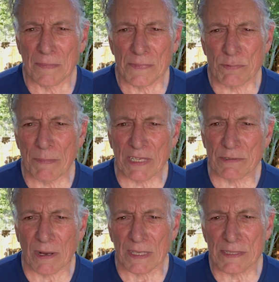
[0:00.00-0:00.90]
swimming
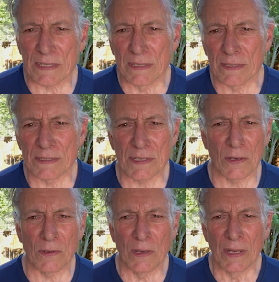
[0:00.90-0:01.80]
trunks.
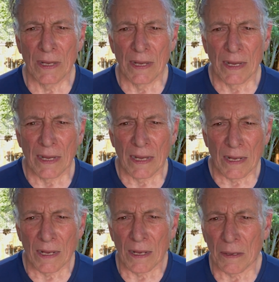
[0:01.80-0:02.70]
So
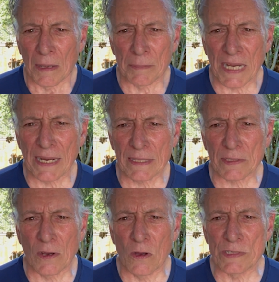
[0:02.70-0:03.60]
I'm gonna hit
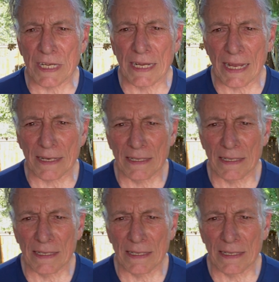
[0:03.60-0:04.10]
the hose again.